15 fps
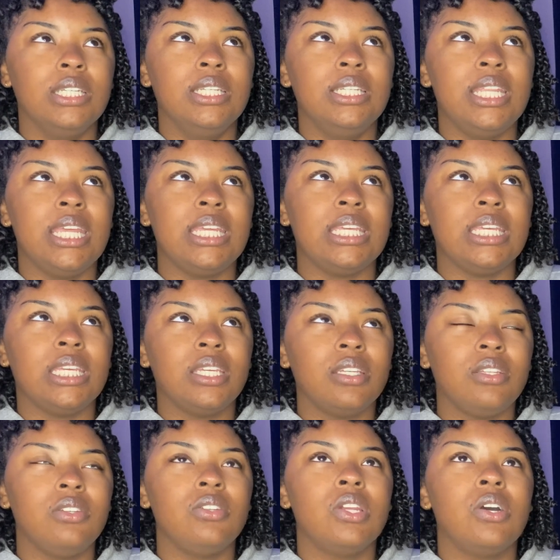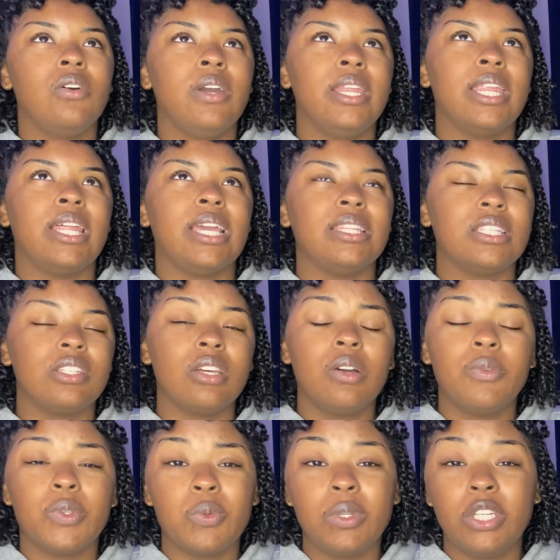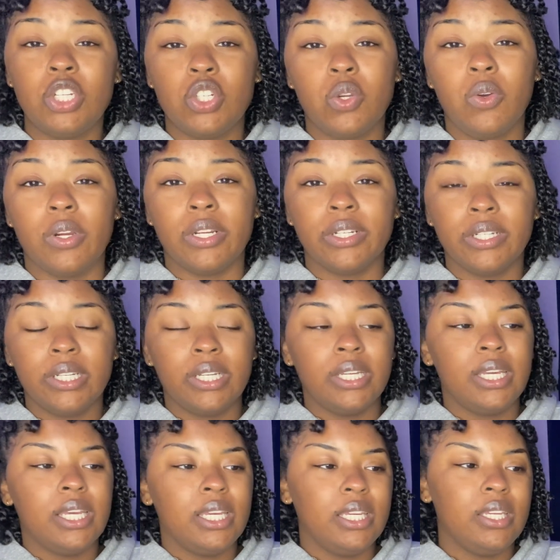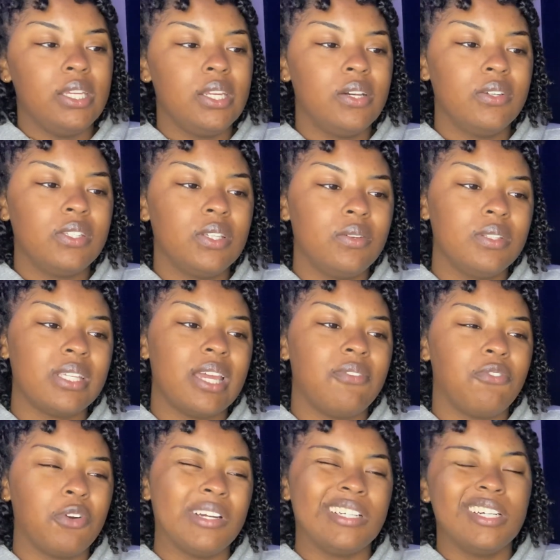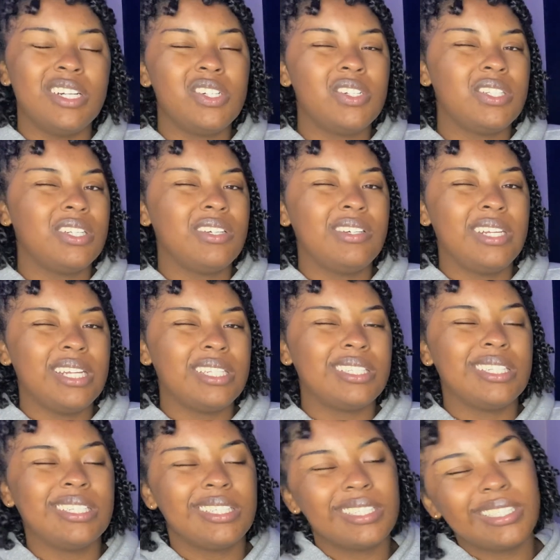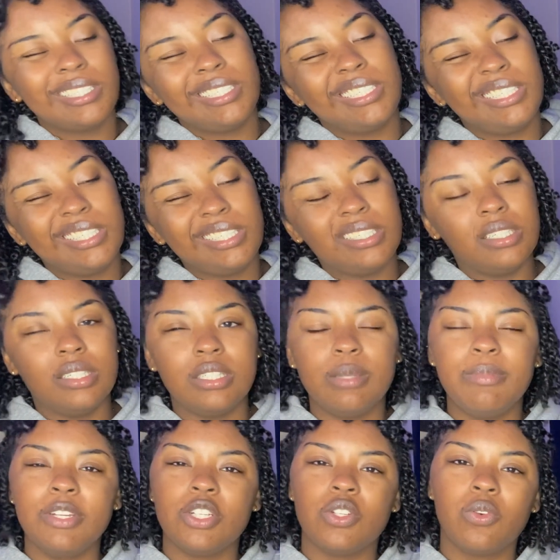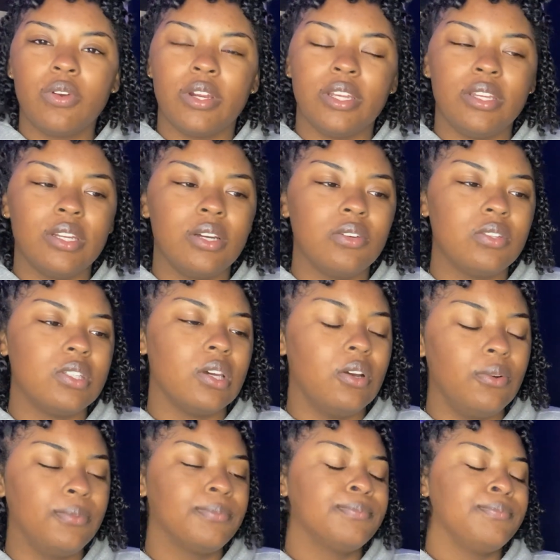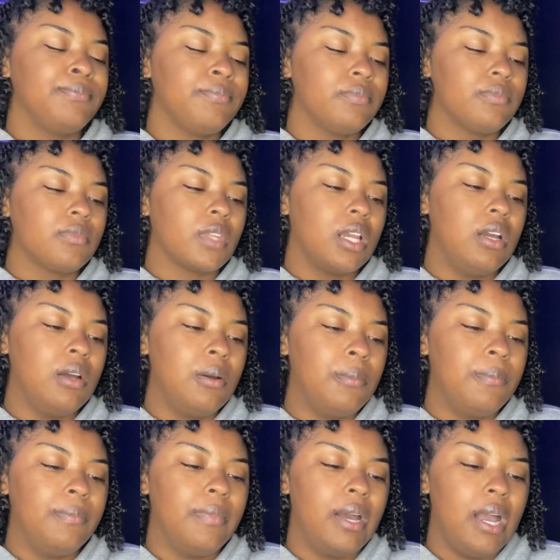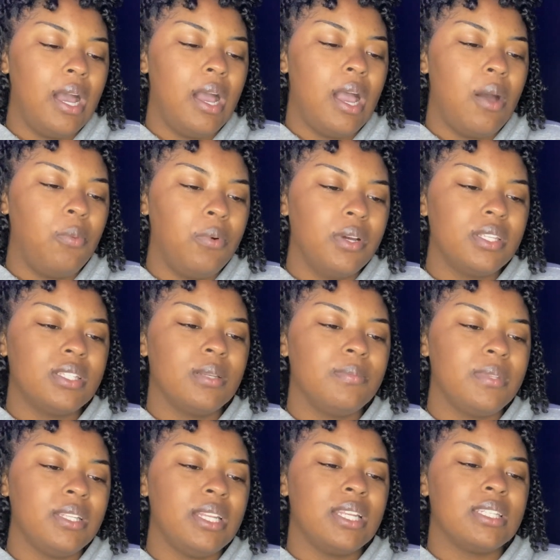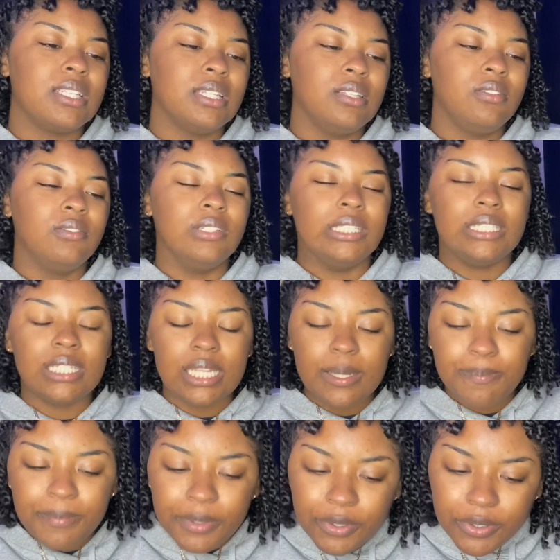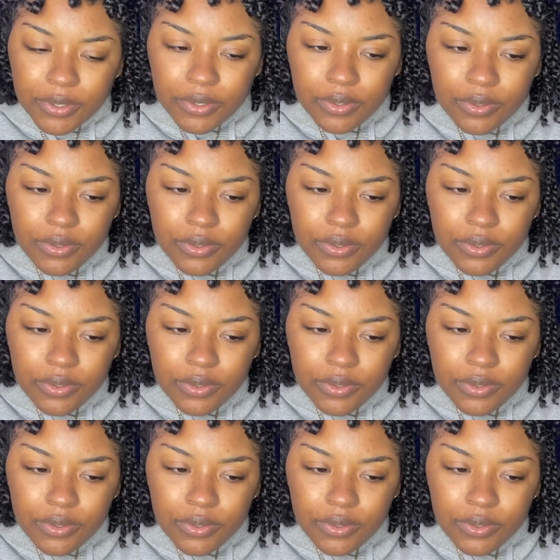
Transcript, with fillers: Digging, you know, and like the song was really short you know so it's like for a country song it's just, uh, it's a bit short you know so um I, I want something that's a little deeper